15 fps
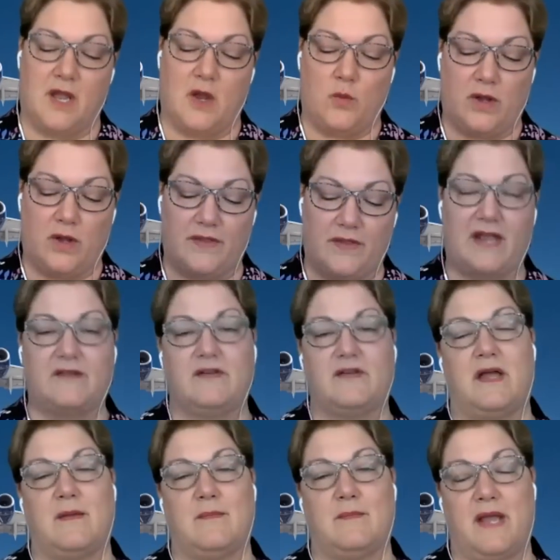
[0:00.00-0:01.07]
well, that
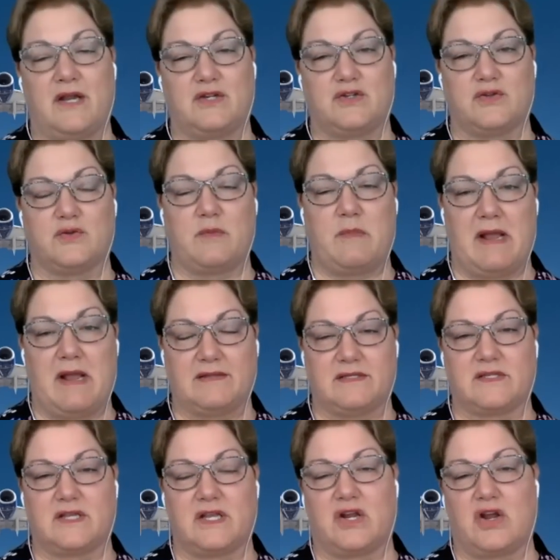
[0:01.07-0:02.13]
um, extra three pounds
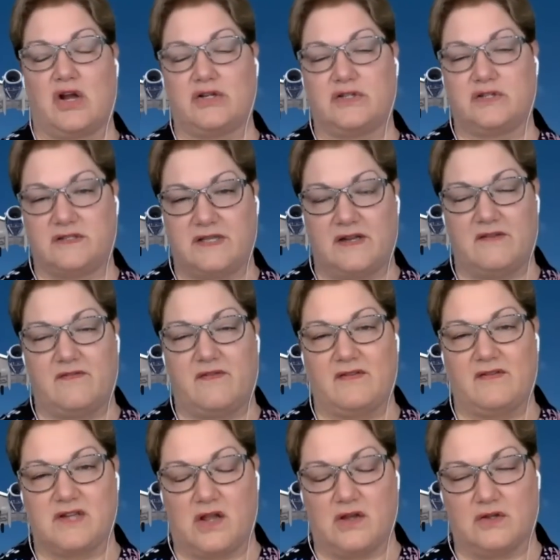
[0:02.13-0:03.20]
is going to cost you
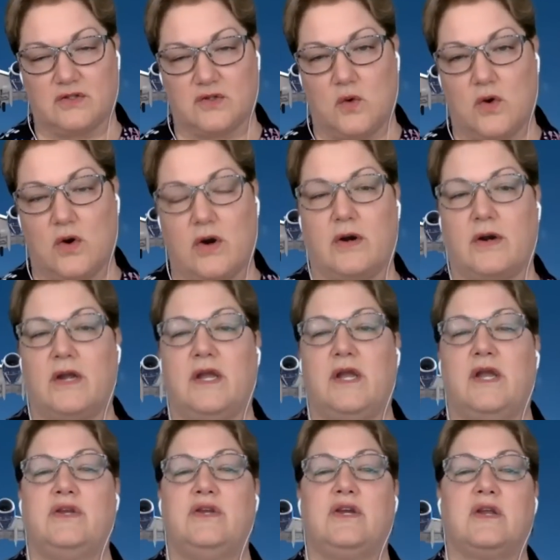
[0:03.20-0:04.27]
$75, or
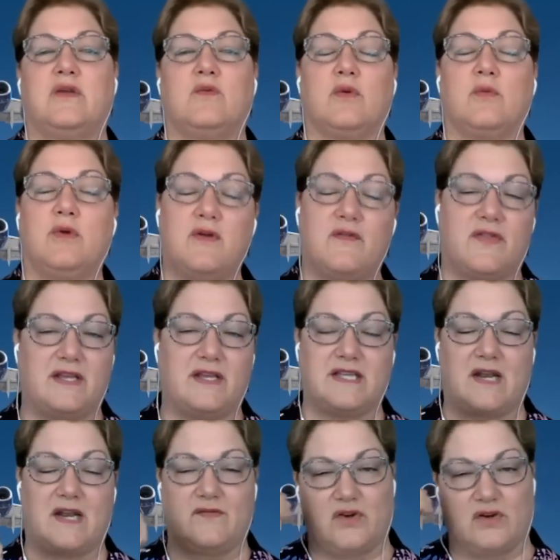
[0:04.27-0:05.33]
you can remove things
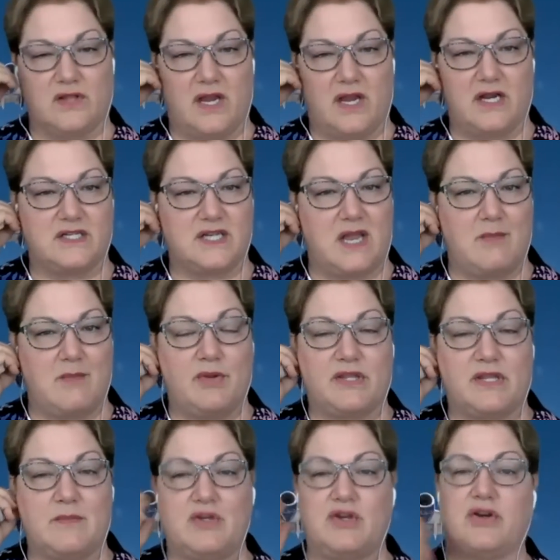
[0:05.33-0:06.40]
out of your luggage and put
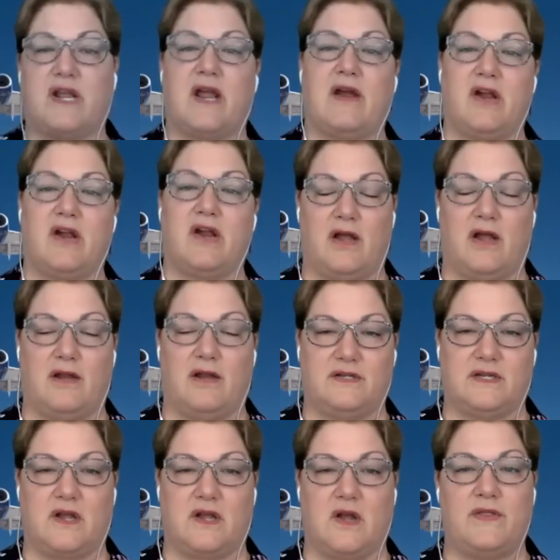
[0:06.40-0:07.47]
them in your carry on
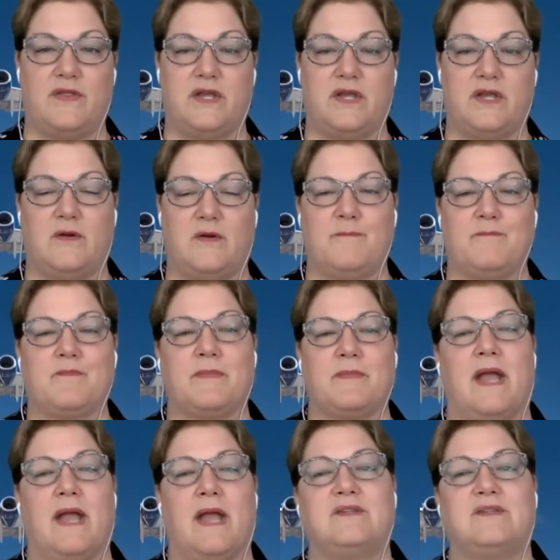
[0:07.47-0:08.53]
to go with you.
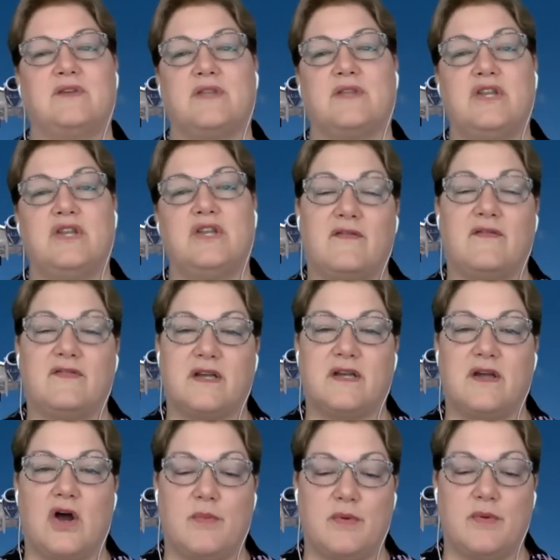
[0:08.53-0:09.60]
And so then you have to
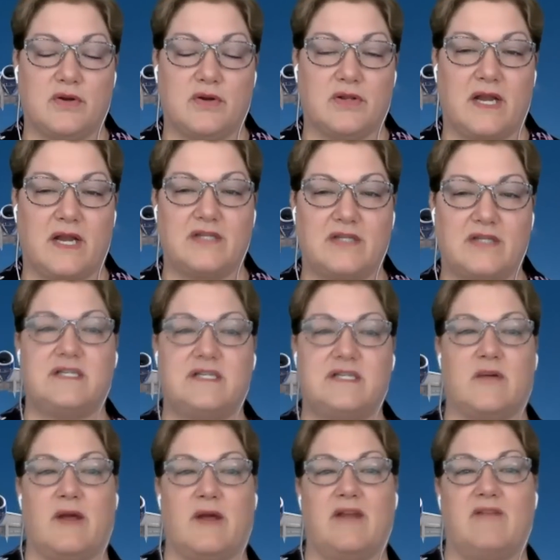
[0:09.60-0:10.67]
open your luggage and
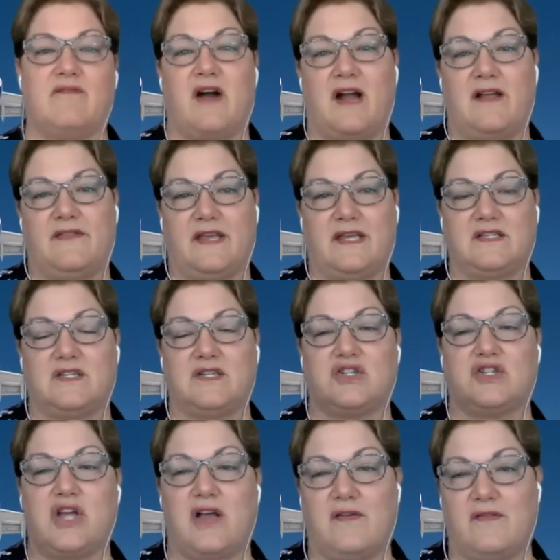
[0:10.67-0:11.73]
dig around and find things to
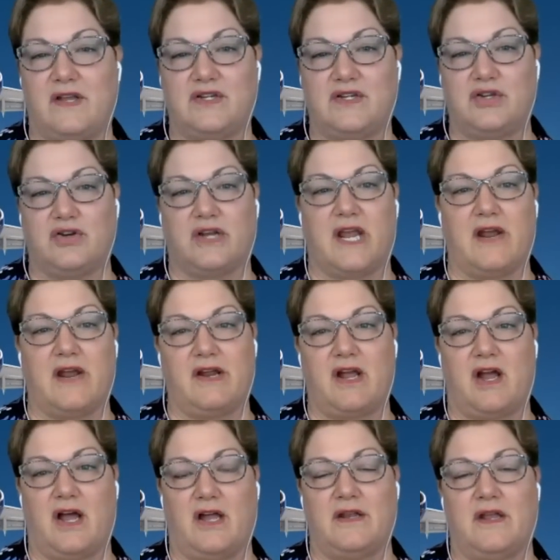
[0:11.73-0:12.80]
shove into your carry
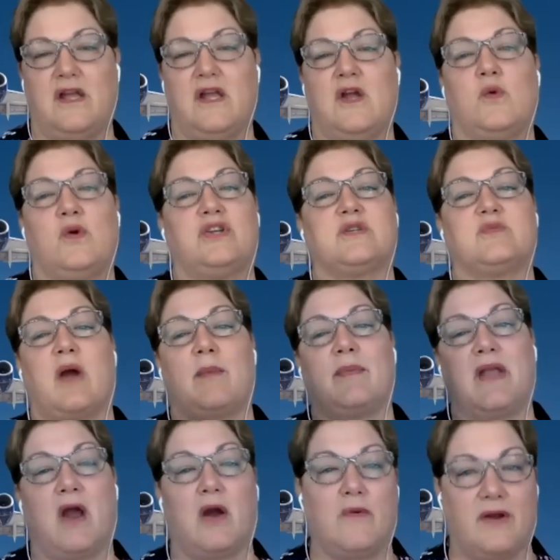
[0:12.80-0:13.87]
on, which is
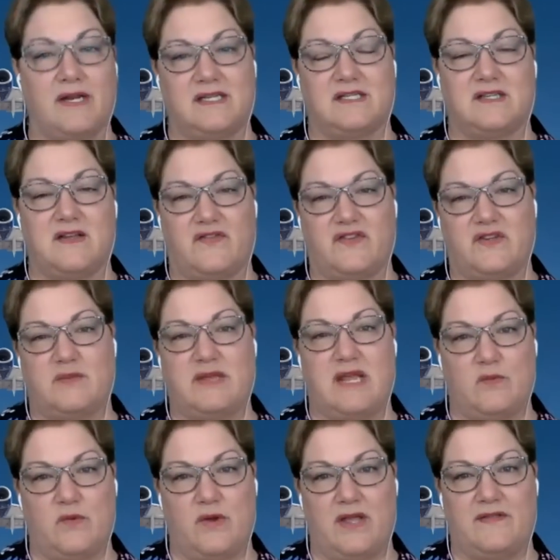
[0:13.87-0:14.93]
probably already stuff to
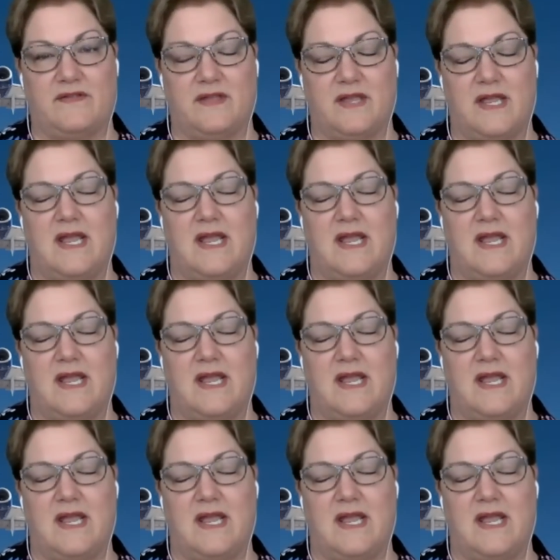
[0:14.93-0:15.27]
begin with.